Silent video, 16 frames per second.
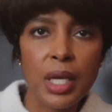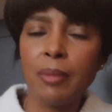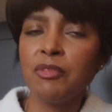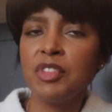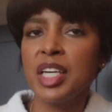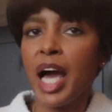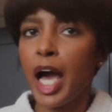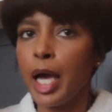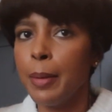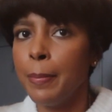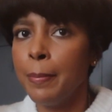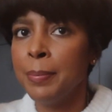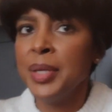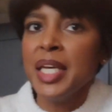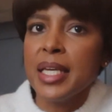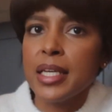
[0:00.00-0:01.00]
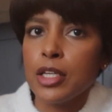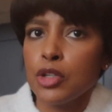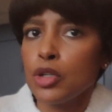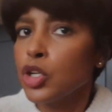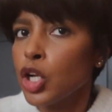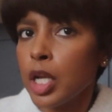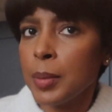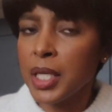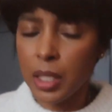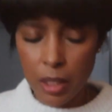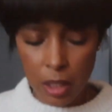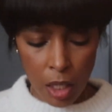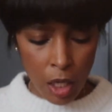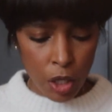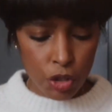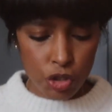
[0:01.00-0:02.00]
I'm VIB, you know what I mean?